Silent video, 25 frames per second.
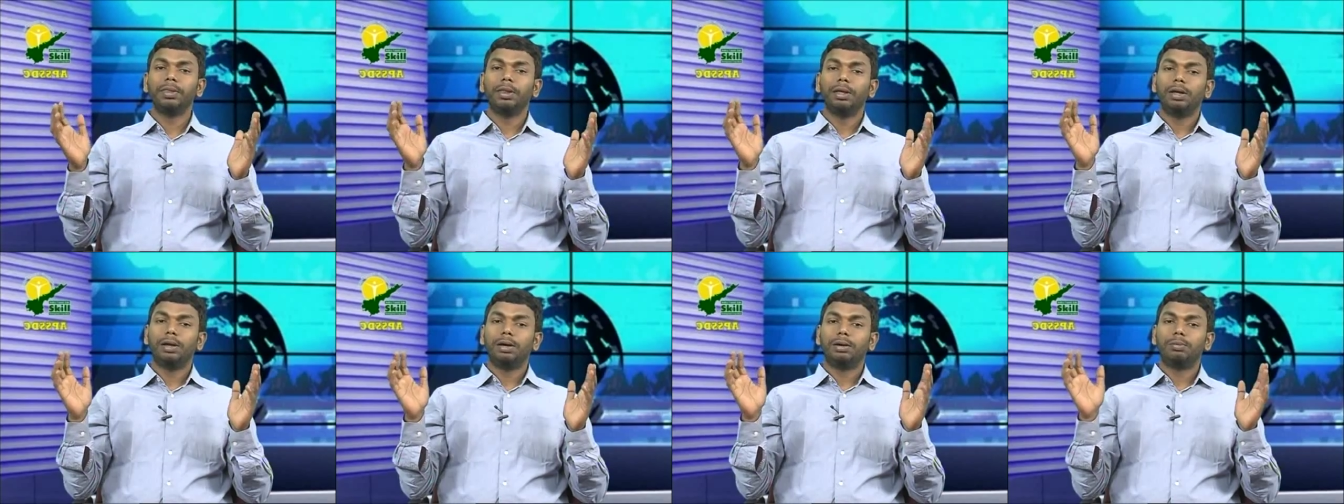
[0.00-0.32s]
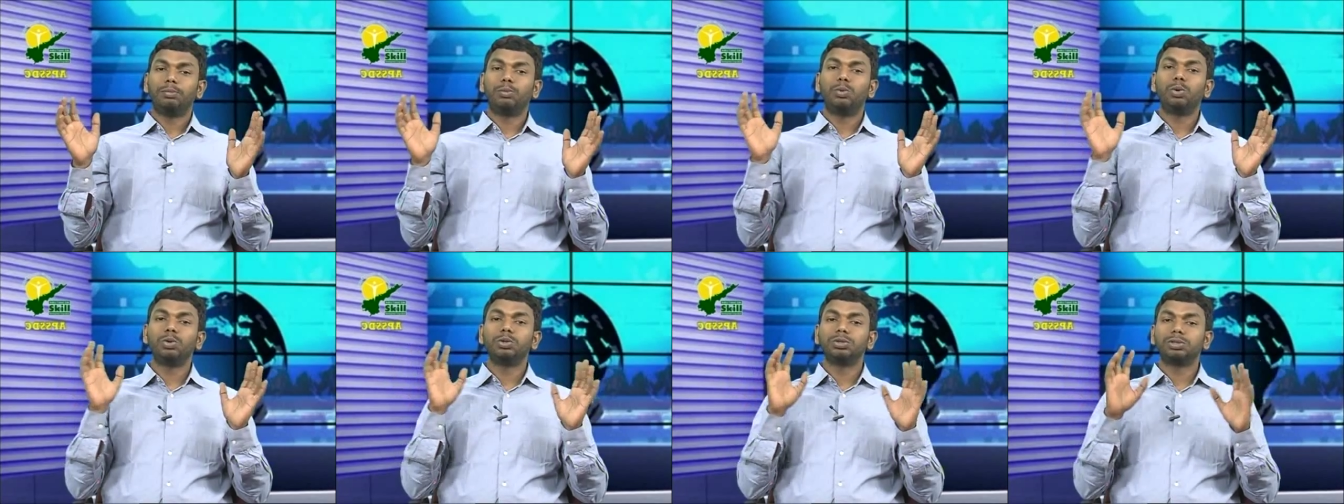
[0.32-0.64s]

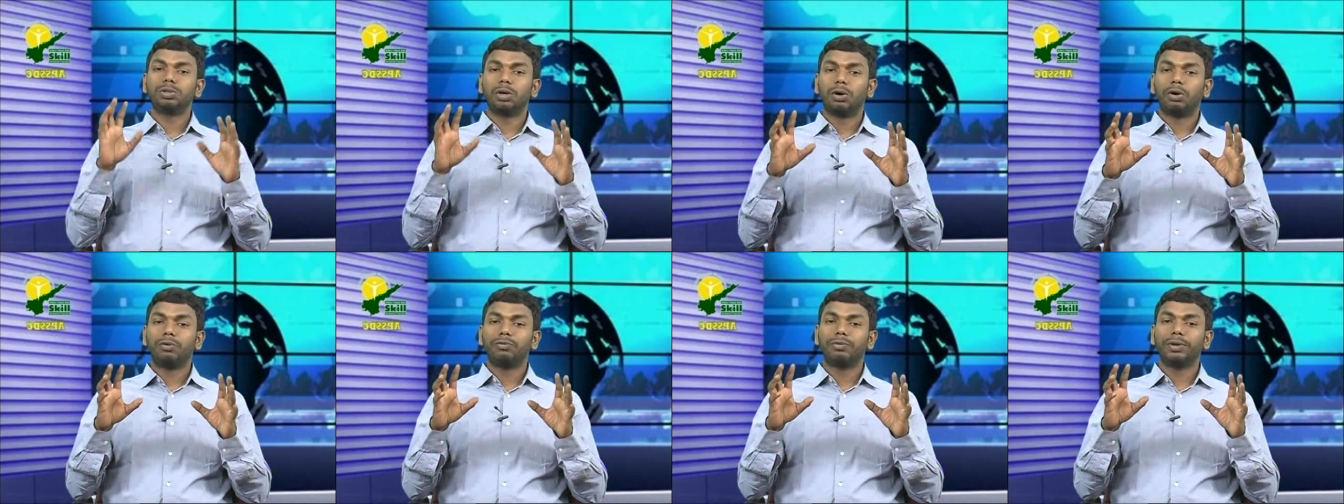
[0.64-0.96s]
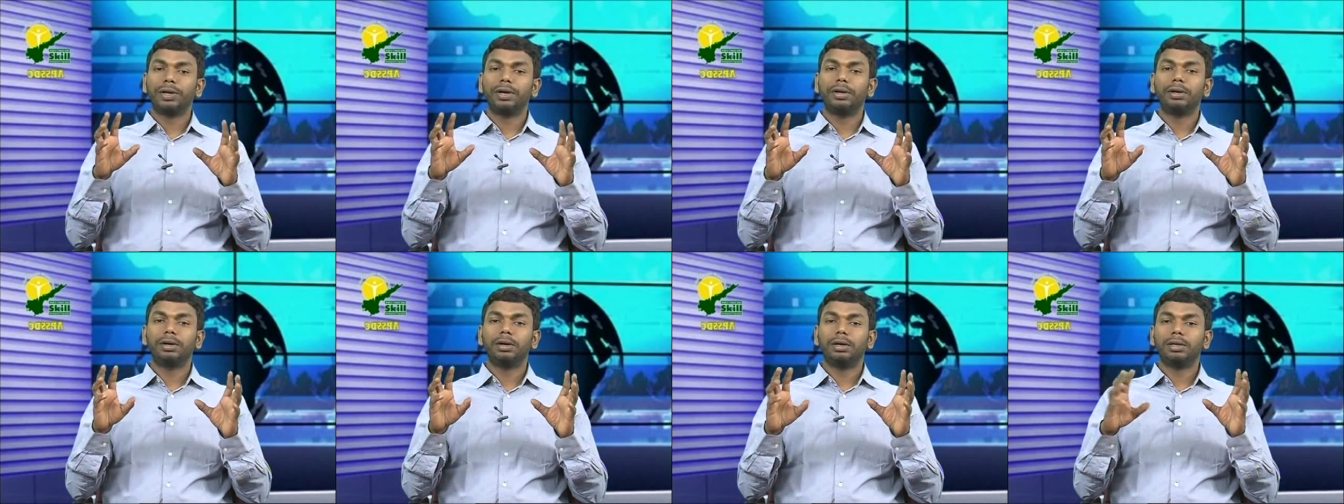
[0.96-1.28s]
most
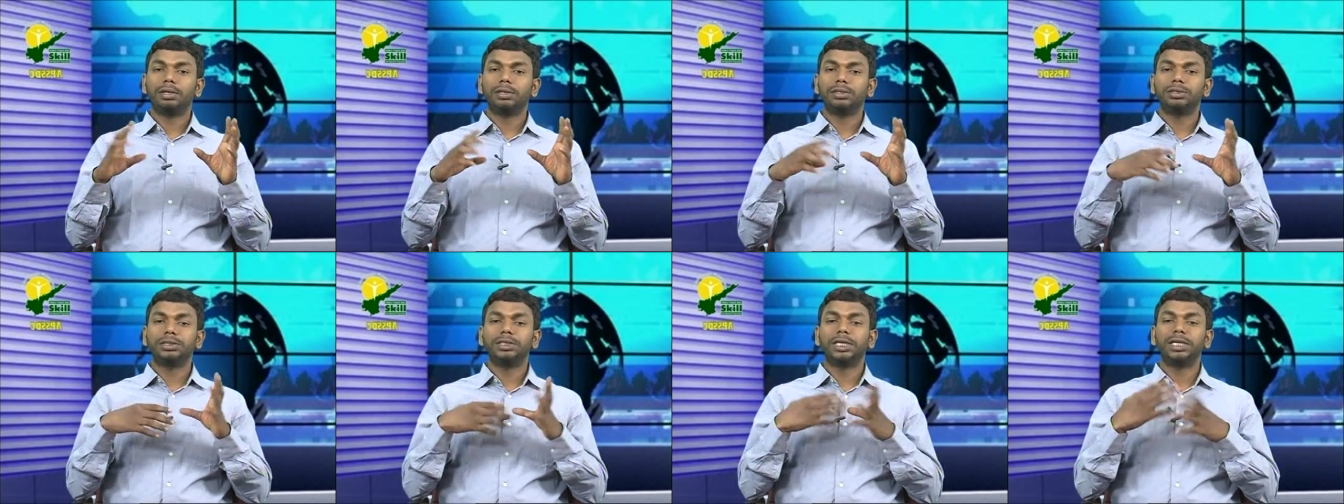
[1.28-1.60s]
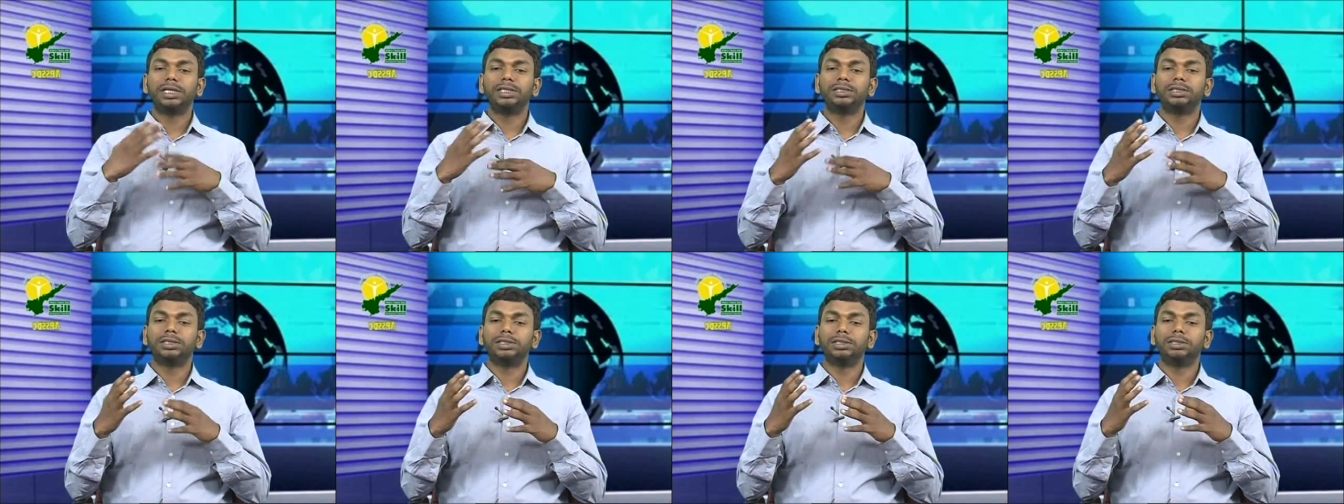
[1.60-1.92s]
often
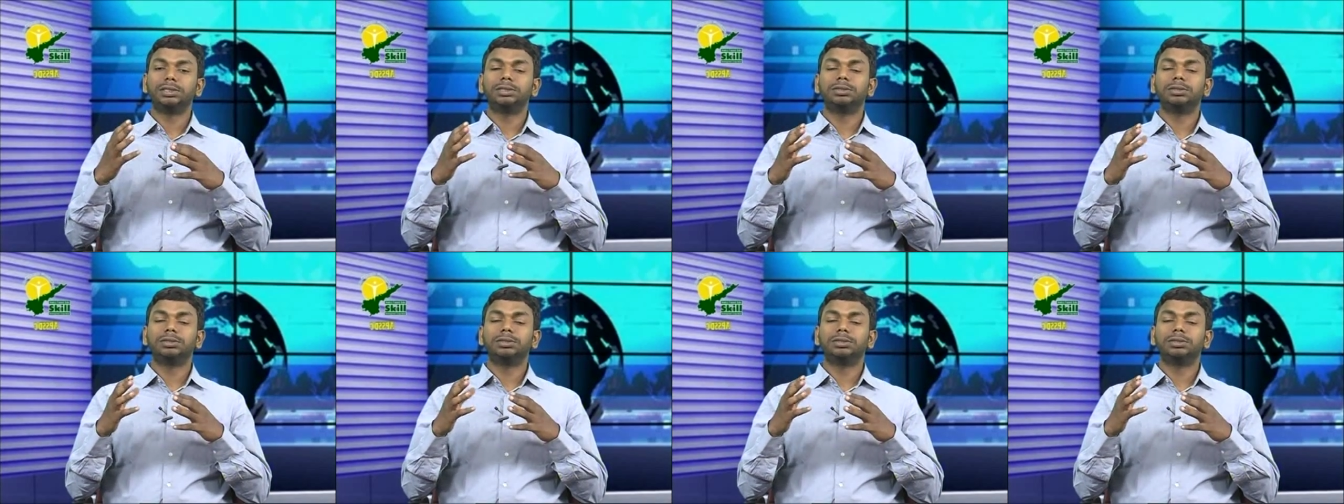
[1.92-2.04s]
changed.